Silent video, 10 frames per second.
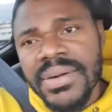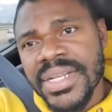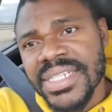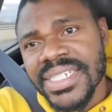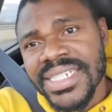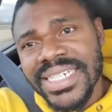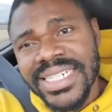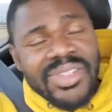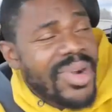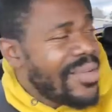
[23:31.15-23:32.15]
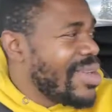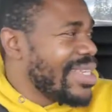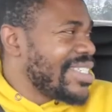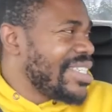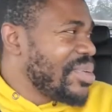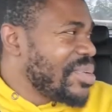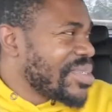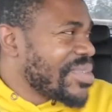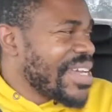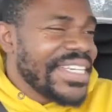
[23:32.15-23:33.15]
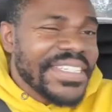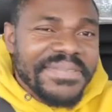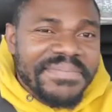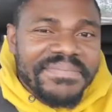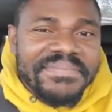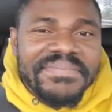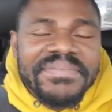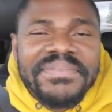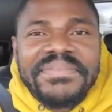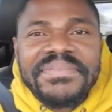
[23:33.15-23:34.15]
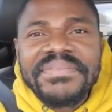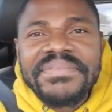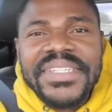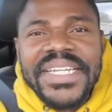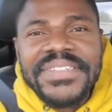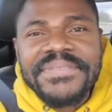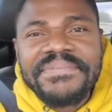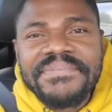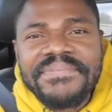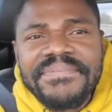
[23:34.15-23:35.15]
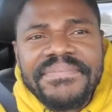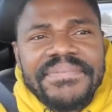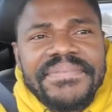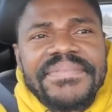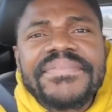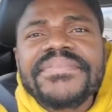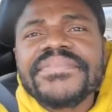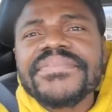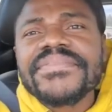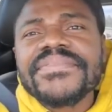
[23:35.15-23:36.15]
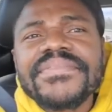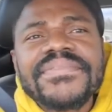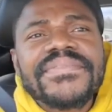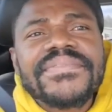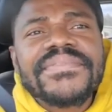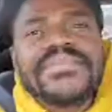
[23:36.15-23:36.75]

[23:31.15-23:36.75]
No garage. So you see this one has a garage. The driveway is huge, right? Yeah.